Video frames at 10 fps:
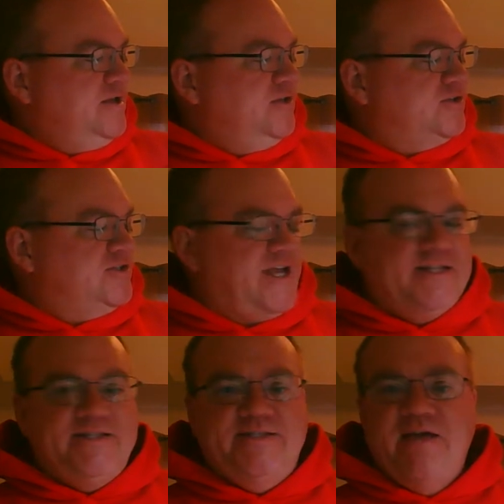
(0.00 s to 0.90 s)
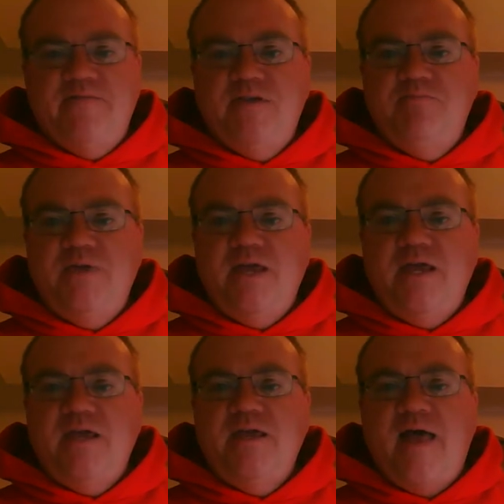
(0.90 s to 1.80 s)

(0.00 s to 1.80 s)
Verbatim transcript: Looks like Devin B.